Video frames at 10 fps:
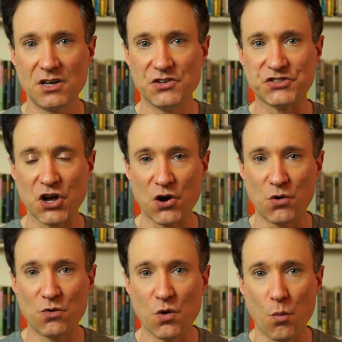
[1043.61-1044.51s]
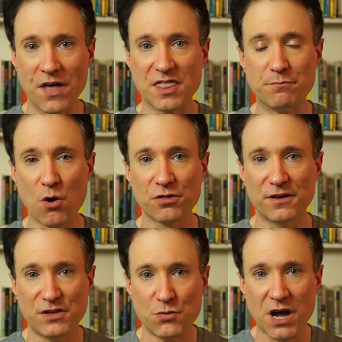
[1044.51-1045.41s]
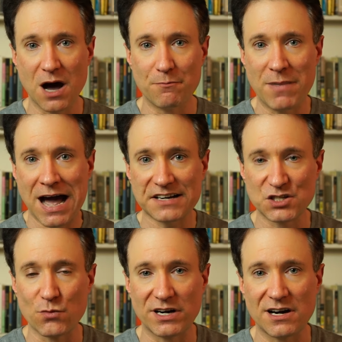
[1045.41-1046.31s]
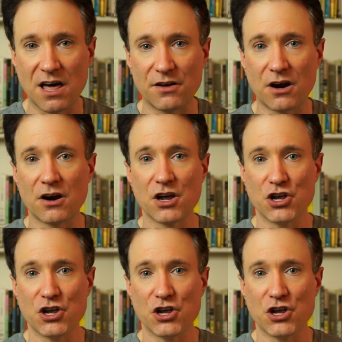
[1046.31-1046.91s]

So when the both of you come back to one another,